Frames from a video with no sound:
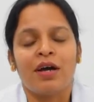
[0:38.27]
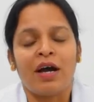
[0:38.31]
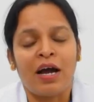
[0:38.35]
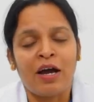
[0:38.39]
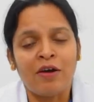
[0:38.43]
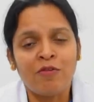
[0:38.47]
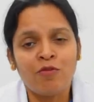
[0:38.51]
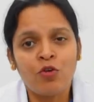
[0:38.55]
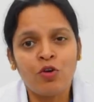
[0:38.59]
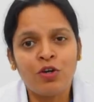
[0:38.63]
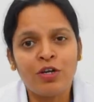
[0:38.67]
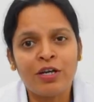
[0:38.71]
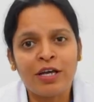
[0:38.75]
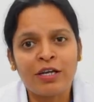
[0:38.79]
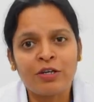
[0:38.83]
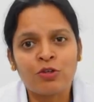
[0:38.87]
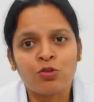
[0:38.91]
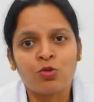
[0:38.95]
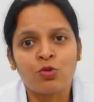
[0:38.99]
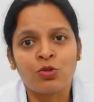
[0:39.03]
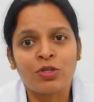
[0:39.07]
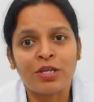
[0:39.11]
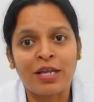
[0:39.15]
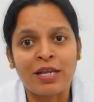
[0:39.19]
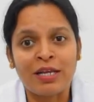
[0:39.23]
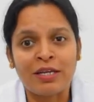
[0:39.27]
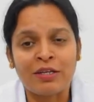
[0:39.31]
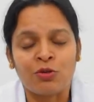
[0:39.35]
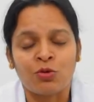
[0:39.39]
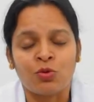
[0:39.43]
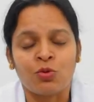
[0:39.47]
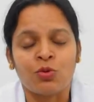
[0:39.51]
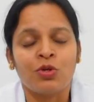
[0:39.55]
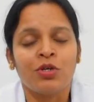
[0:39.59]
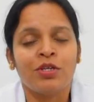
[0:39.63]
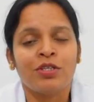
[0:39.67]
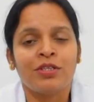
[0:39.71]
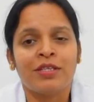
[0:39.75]
I would like to tell
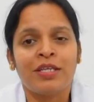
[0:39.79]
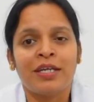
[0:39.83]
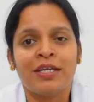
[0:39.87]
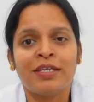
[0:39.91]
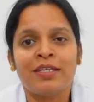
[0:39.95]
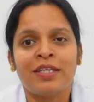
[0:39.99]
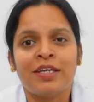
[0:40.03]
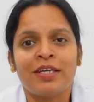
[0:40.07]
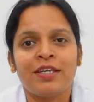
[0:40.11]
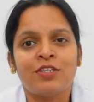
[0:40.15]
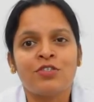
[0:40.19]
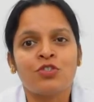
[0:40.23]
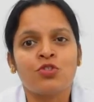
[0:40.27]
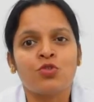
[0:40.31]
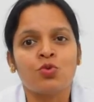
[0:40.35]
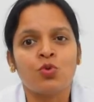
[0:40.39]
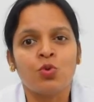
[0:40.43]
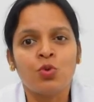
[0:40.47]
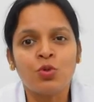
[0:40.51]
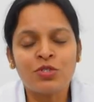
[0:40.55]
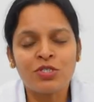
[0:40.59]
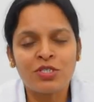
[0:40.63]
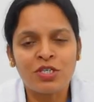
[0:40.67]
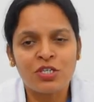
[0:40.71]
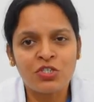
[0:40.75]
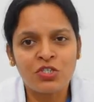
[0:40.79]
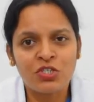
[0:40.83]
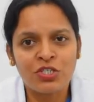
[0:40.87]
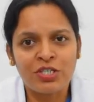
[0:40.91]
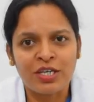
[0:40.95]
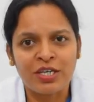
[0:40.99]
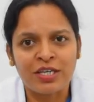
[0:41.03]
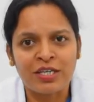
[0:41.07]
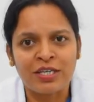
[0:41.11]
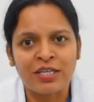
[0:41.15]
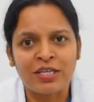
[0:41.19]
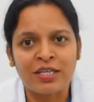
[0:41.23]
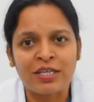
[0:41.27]
you that there is no such
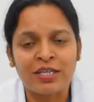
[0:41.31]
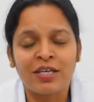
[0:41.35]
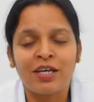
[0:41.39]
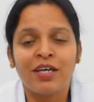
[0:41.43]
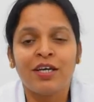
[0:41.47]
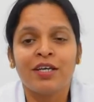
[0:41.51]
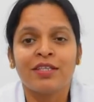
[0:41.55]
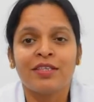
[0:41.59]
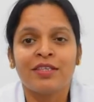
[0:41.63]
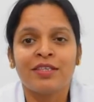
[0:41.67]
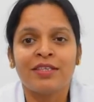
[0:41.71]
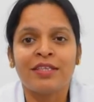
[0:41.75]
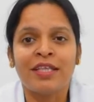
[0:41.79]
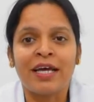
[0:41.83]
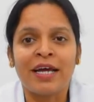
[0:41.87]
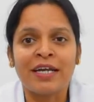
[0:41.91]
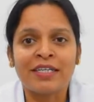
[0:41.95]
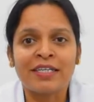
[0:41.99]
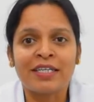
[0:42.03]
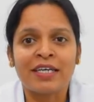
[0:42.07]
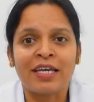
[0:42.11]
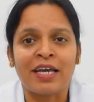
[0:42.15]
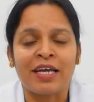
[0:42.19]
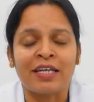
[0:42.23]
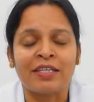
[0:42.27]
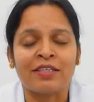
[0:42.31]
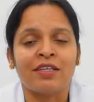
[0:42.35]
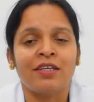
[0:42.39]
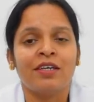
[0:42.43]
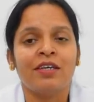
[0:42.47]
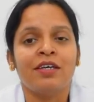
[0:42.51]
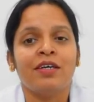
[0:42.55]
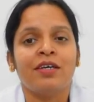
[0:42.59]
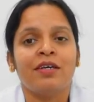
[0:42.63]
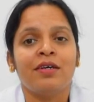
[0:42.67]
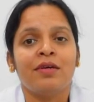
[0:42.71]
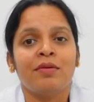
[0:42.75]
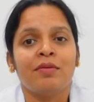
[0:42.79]
technique that can
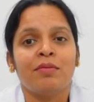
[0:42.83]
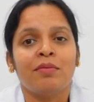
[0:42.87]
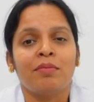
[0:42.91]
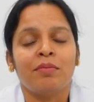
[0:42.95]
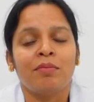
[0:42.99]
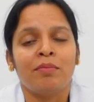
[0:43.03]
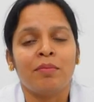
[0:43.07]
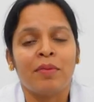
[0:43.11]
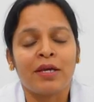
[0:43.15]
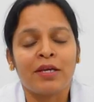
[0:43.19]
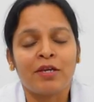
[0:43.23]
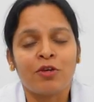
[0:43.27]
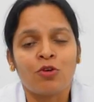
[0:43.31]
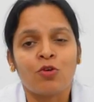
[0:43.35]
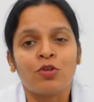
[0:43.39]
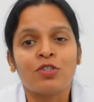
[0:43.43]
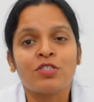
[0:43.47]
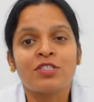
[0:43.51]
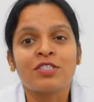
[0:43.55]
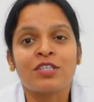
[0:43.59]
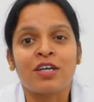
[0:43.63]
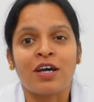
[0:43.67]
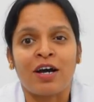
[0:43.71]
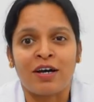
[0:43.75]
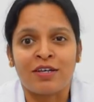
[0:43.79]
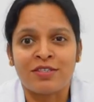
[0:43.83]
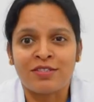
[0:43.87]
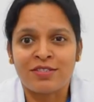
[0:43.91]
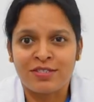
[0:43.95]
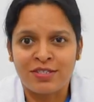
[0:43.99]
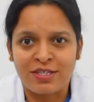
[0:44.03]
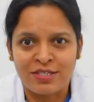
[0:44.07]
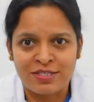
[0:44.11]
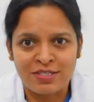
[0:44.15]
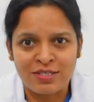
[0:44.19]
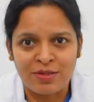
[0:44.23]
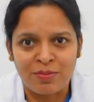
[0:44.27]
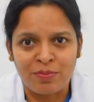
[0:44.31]
make your scars
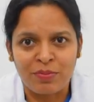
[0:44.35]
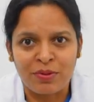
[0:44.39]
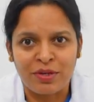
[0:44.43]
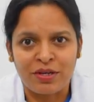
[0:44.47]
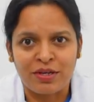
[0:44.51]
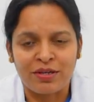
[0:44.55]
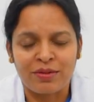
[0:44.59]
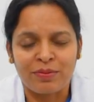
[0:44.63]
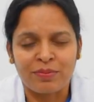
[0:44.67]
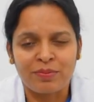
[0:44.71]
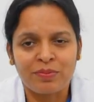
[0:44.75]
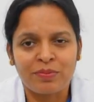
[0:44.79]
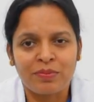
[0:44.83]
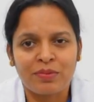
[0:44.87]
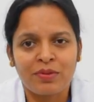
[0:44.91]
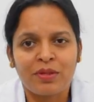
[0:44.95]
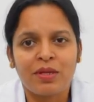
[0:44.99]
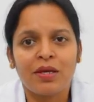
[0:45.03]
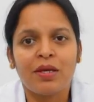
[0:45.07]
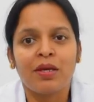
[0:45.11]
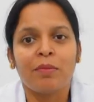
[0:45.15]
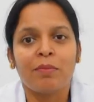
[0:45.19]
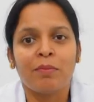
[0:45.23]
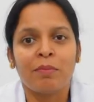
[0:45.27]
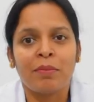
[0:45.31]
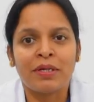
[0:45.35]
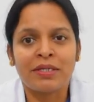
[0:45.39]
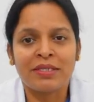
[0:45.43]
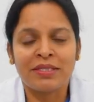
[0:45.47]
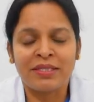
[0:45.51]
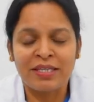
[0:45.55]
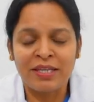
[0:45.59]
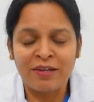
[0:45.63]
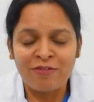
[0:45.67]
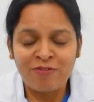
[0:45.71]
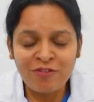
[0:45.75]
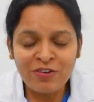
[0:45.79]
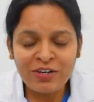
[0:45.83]
disappear. But
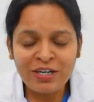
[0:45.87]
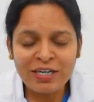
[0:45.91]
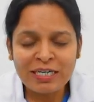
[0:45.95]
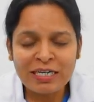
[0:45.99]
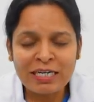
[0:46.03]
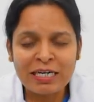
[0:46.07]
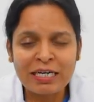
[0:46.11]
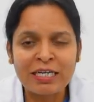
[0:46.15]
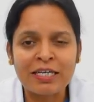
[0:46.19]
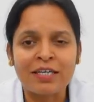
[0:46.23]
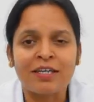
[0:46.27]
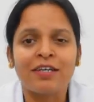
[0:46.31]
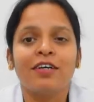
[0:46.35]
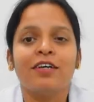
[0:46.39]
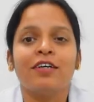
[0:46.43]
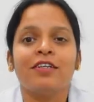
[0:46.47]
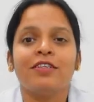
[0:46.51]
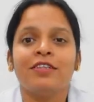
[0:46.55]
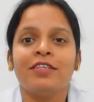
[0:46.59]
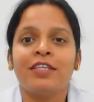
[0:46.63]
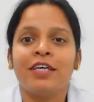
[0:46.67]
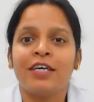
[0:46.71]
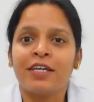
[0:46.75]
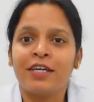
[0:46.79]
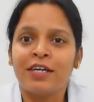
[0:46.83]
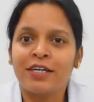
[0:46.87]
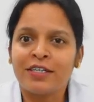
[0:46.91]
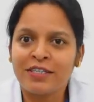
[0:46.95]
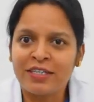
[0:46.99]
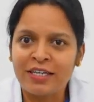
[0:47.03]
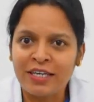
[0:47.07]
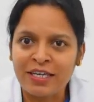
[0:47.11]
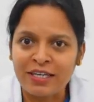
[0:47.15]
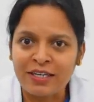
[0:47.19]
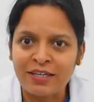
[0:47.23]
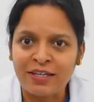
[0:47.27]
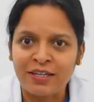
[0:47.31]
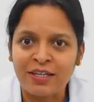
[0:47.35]
definitely there are
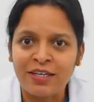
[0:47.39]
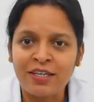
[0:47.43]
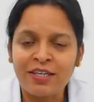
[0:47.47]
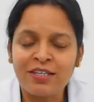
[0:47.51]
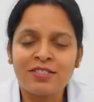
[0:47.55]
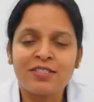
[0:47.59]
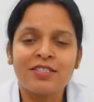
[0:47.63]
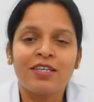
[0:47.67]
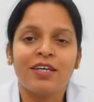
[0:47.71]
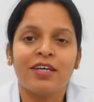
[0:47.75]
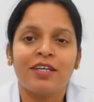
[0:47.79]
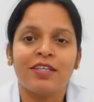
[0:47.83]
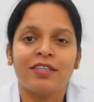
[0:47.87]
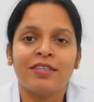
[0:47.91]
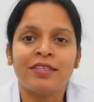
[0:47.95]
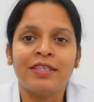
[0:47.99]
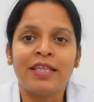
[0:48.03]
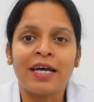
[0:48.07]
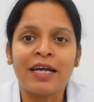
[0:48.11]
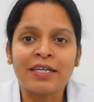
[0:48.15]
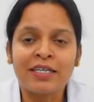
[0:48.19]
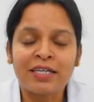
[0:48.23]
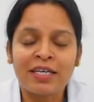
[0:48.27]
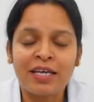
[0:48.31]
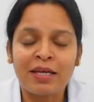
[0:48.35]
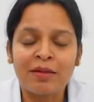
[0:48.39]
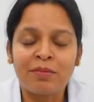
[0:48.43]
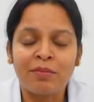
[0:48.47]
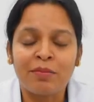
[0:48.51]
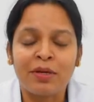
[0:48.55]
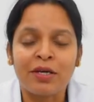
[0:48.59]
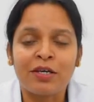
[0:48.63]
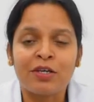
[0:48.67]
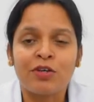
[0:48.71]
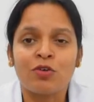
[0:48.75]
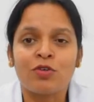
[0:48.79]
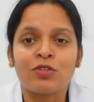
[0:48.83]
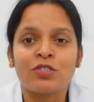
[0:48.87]
techniques that can
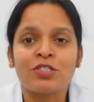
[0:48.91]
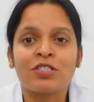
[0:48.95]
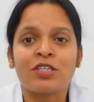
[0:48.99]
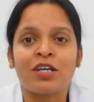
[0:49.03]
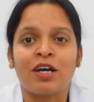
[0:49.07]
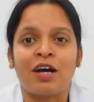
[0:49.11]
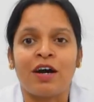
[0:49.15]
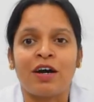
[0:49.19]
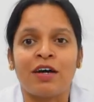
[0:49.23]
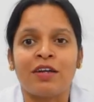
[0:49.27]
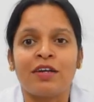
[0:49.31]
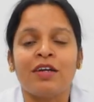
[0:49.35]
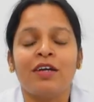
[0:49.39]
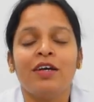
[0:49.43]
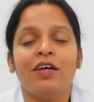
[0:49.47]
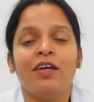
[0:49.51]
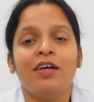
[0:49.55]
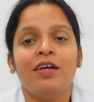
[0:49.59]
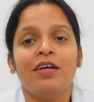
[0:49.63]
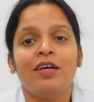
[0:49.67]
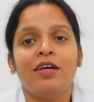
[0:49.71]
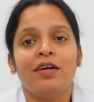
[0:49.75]
make your scar